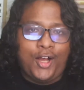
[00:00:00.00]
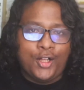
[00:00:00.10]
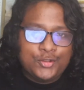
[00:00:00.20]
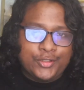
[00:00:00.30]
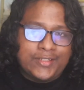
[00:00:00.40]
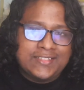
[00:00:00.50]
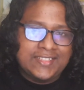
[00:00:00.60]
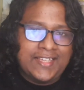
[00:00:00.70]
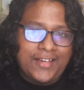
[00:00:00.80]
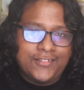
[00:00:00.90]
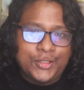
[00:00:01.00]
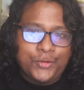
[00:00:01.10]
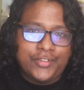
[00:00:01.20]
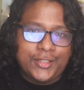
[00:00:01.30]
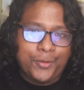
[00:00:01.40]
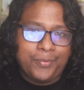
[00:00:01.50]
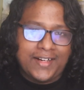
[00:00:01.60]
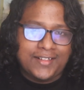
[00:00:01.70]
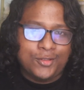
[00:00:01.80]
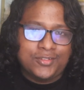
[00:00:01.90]
Also, you can see I have a new video
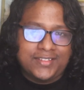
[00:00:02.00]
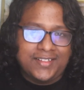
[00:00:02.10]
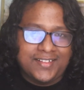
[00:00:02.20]
background.